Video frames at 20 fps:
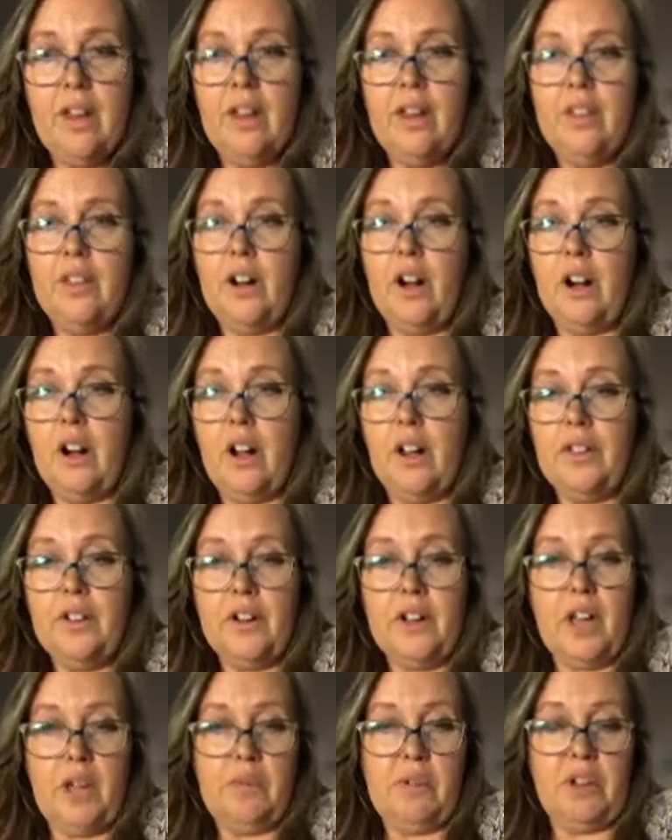There are other
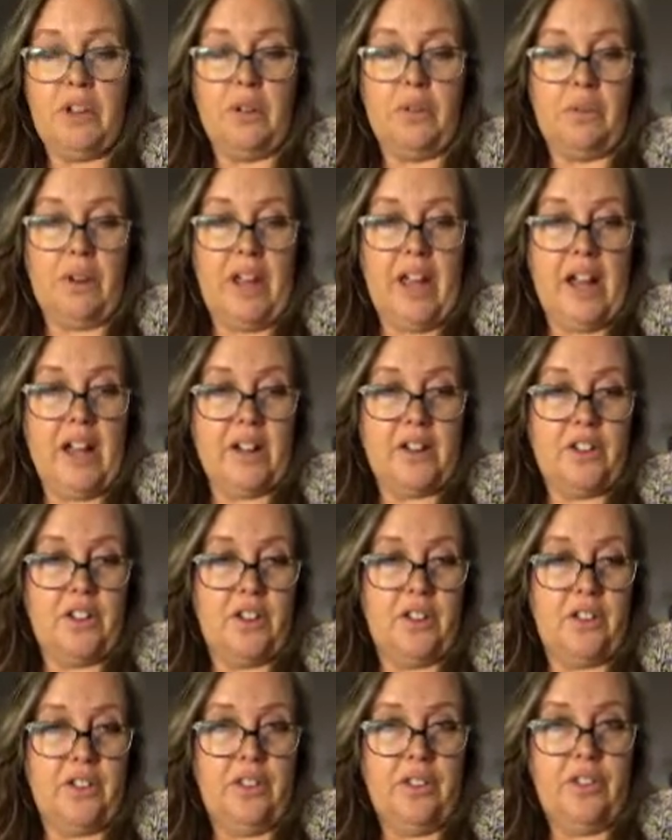chemical
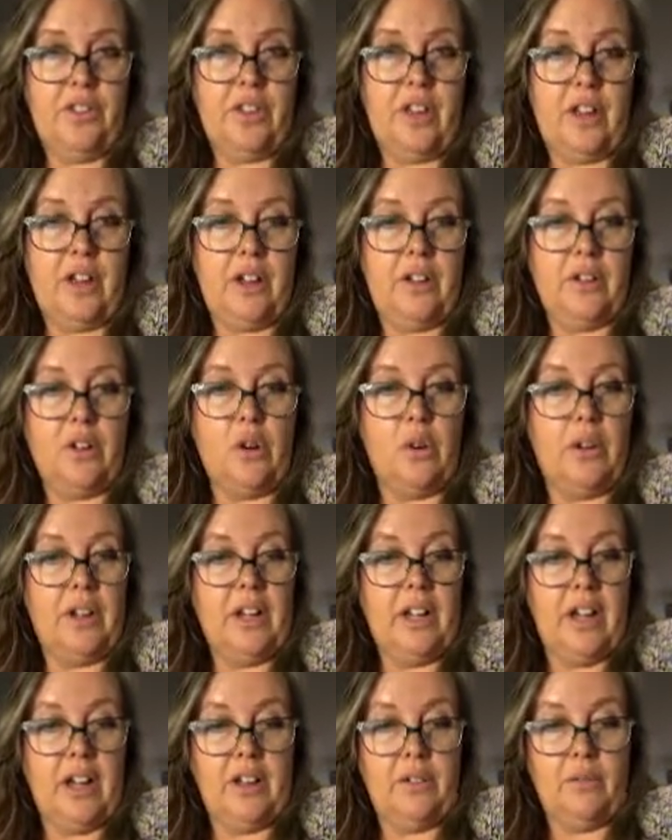reactions
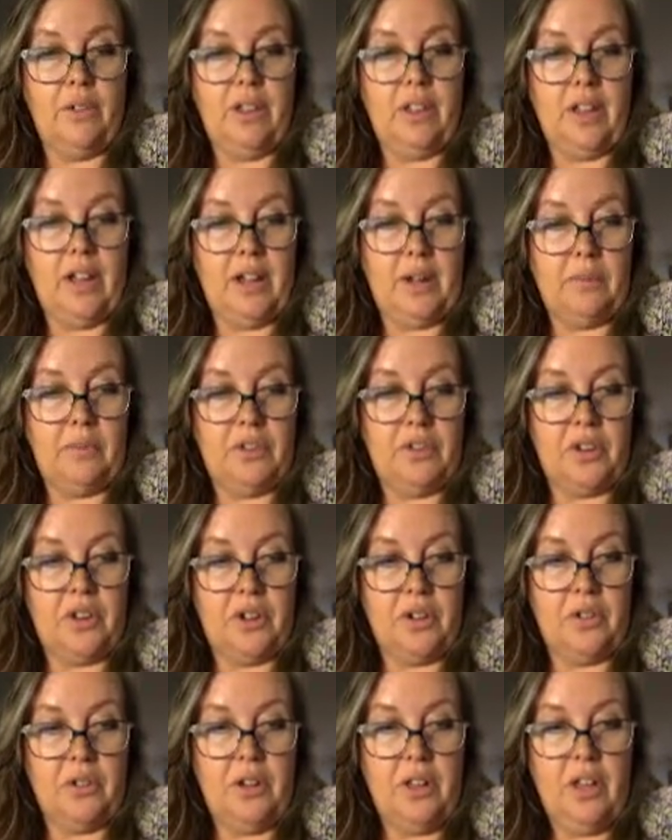going on with
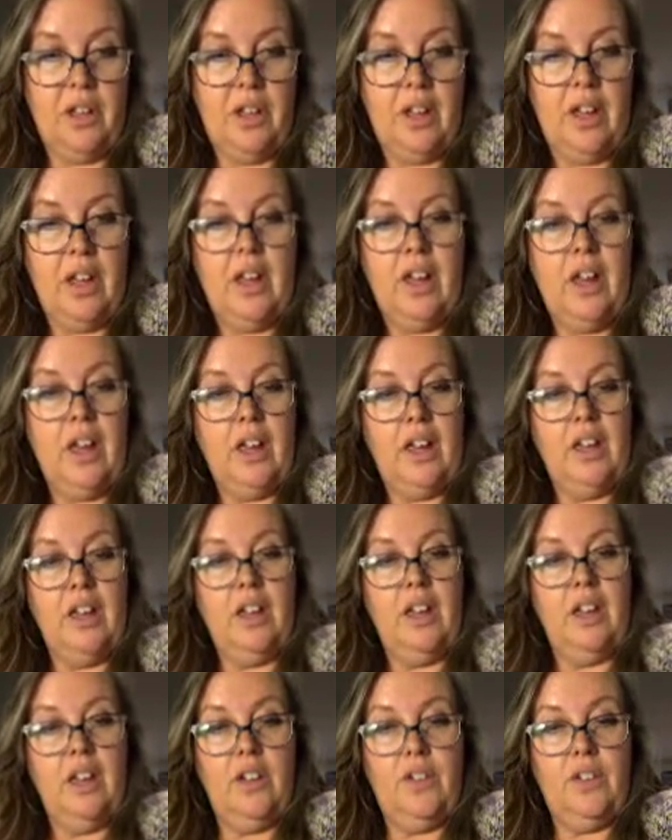limestone.
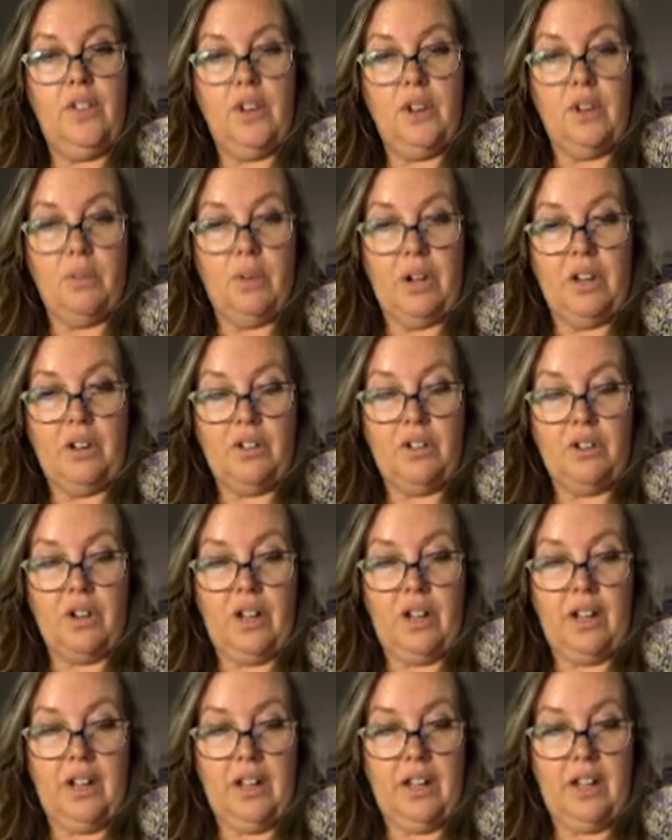If you're
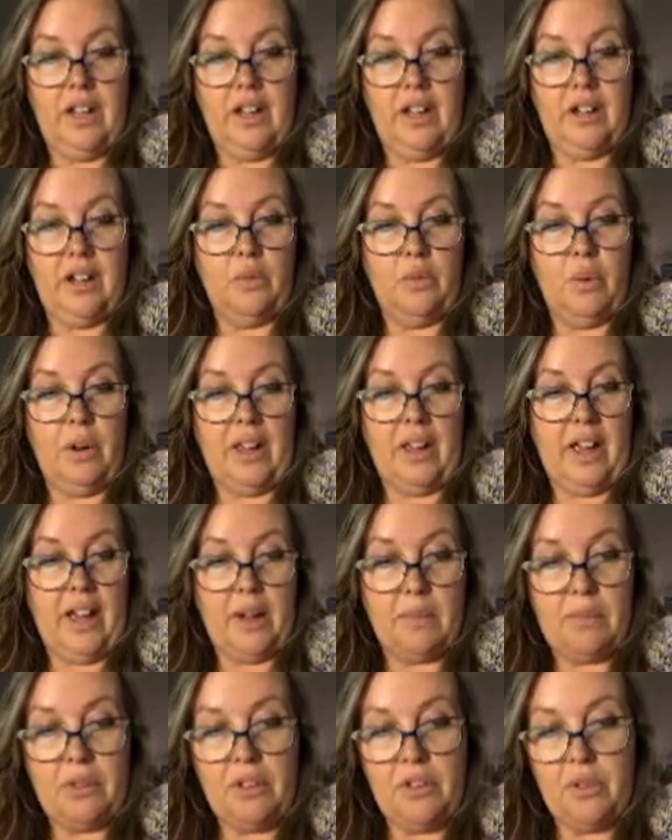wondering what
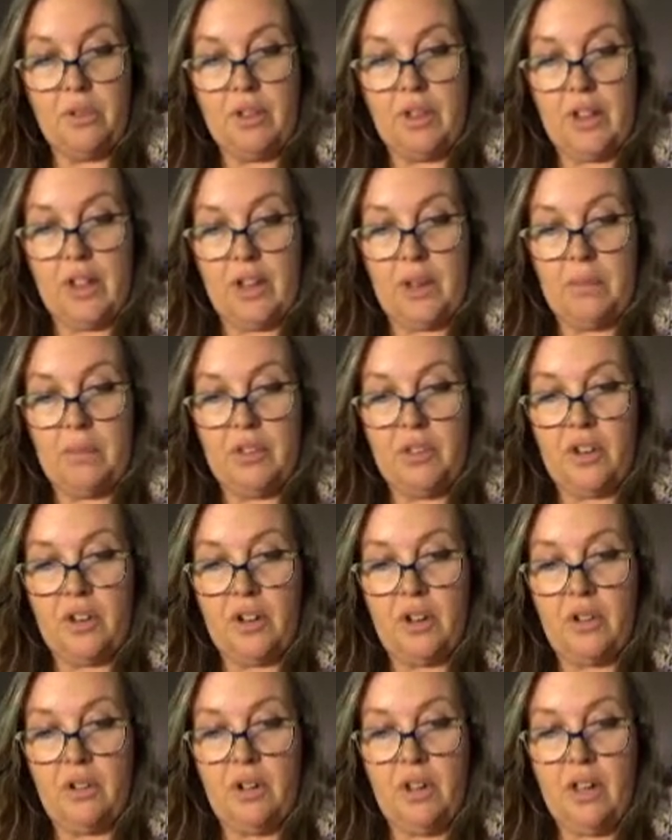happens with
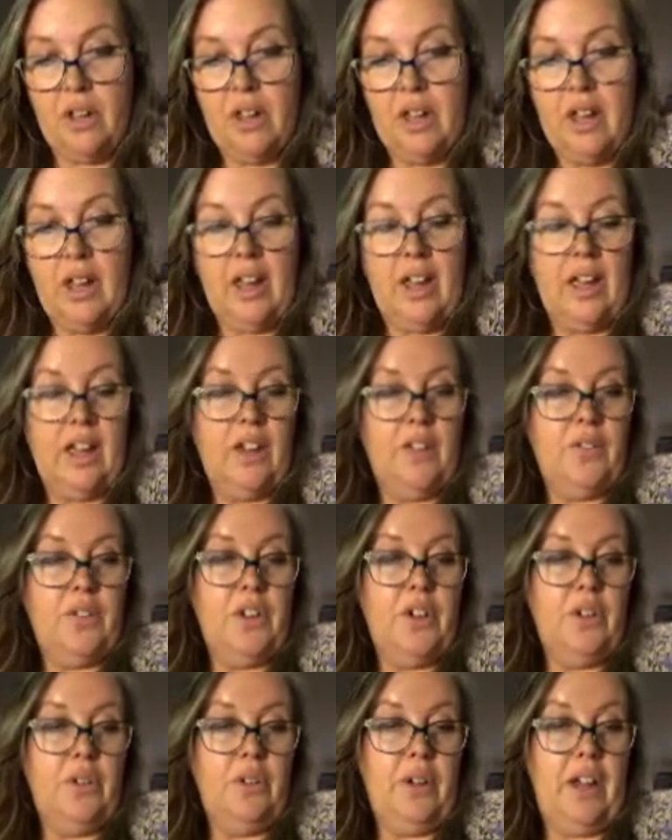limestone, if
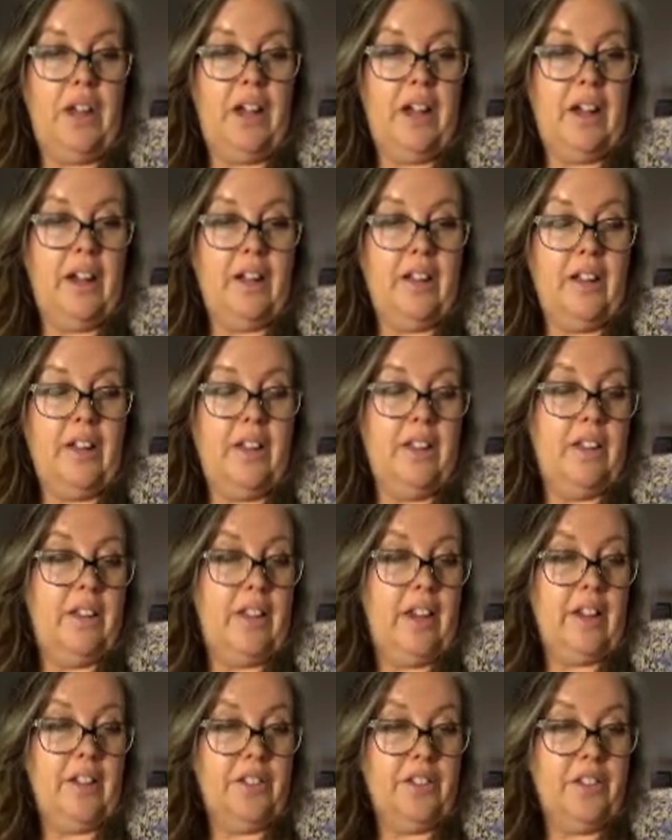you add
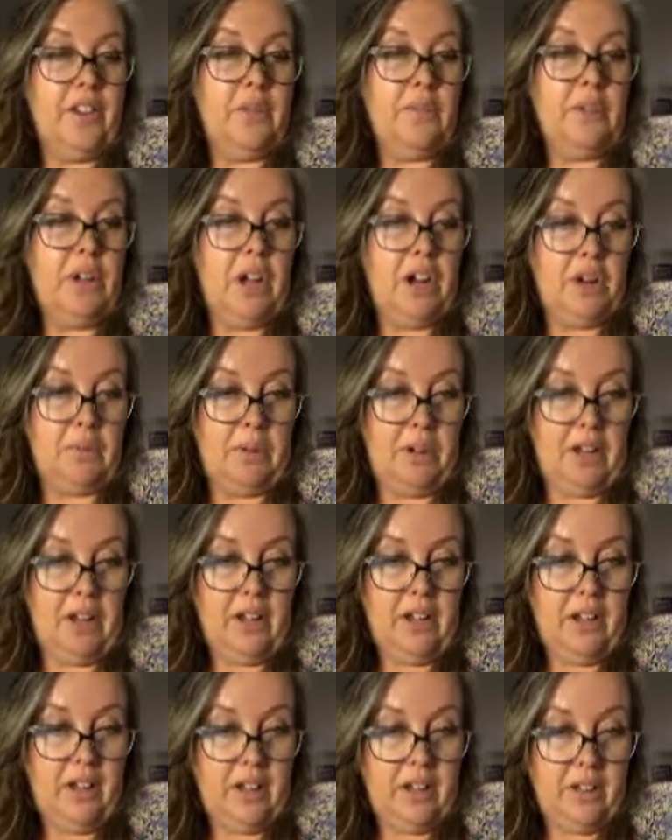calcium
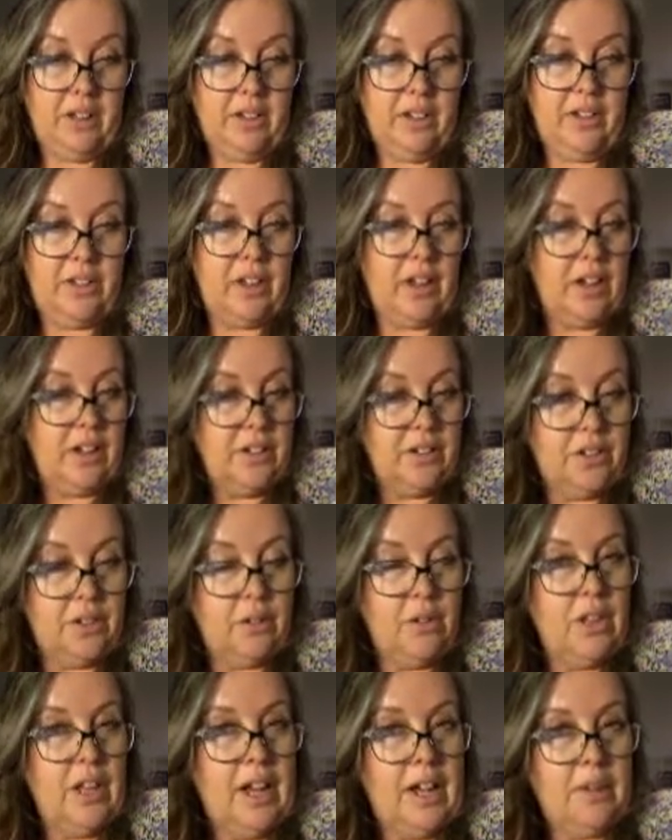carbonate is also
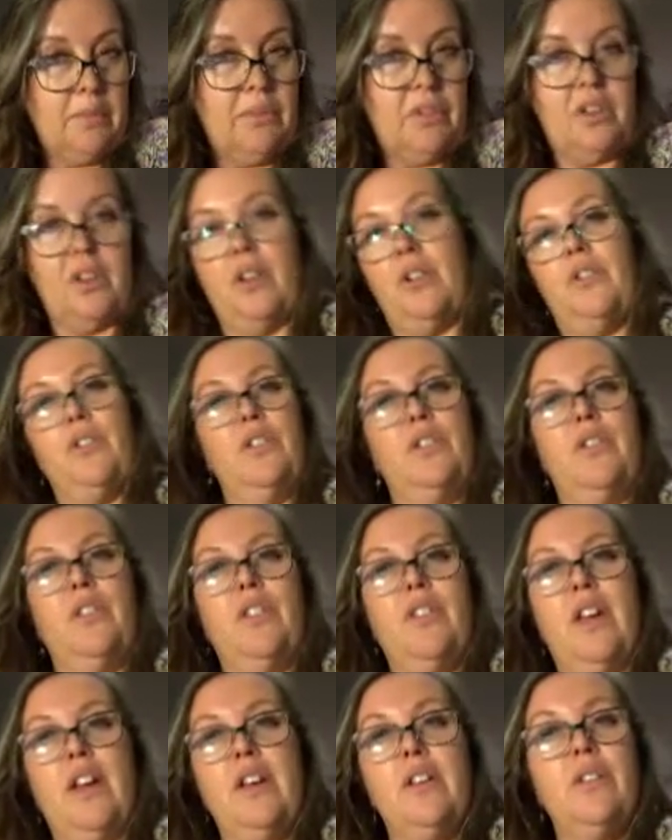limestone. So
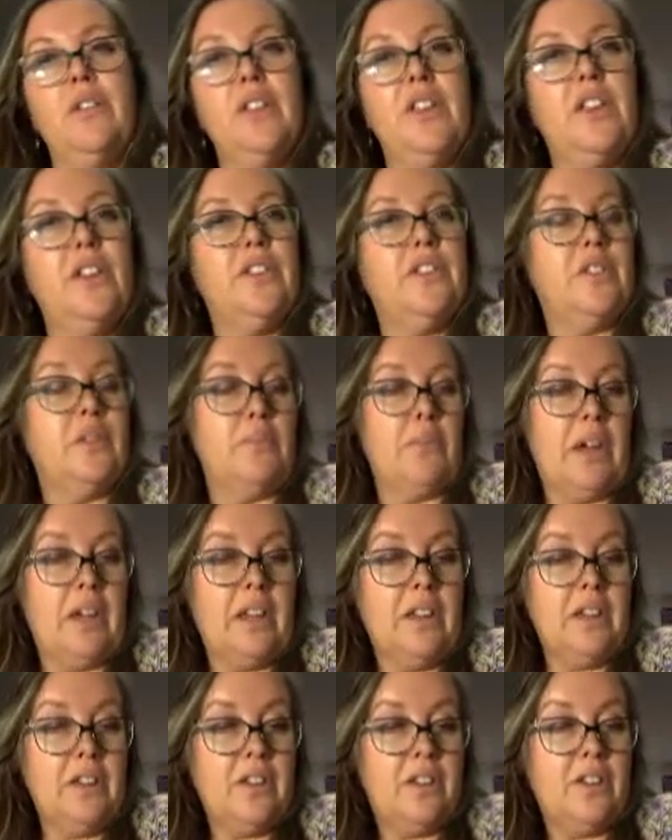it's not only a
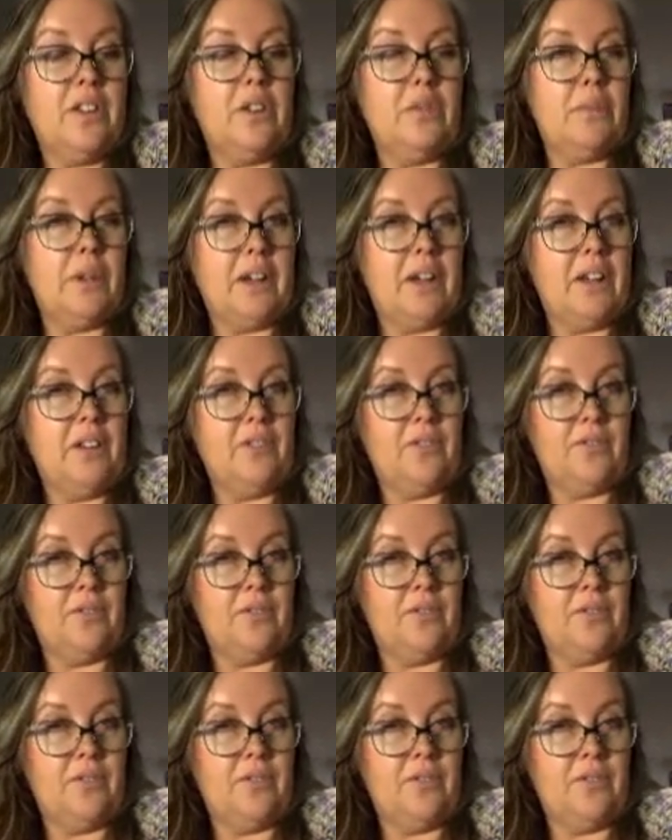cement, you might have